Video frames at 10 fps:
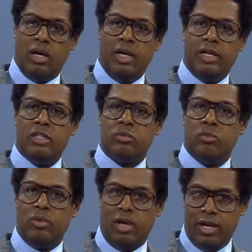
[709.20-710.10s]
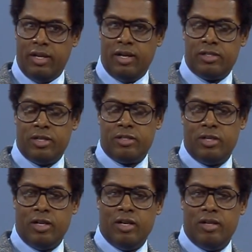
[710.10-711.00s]
I guess
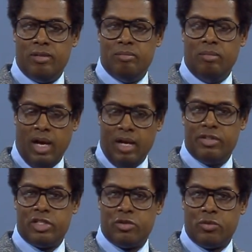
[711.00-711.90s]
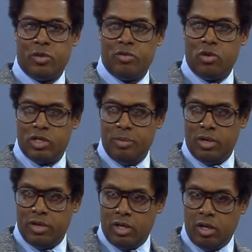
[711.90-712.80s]
that my emphasis would of course be
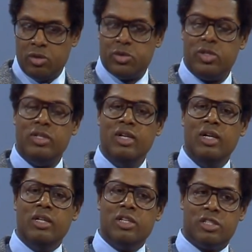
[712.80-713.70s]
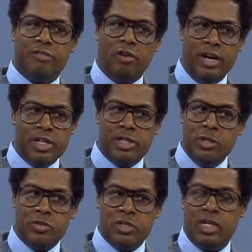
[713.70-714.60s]
on the cultural. The Sephardic
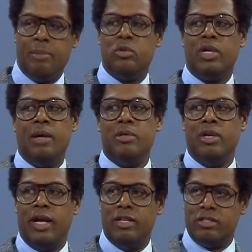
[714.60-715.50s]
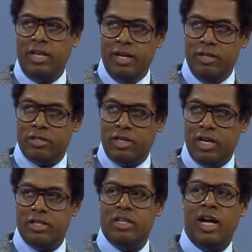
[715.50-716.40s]
Jews, for example, who came to the United States
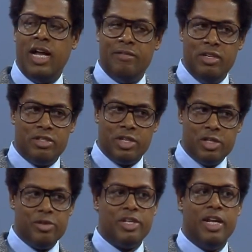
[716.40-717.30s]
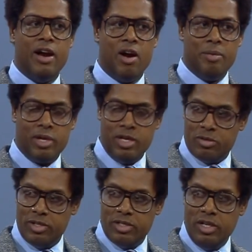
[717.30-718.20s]
and did not have these centuries in the Arab
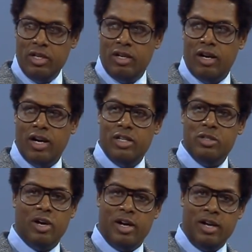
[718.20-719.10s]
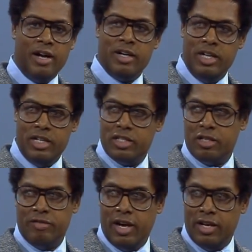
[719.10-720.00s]
countries, are not at any
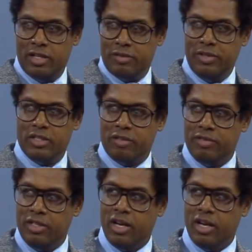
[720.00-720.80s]
disadvantage vis-a-vis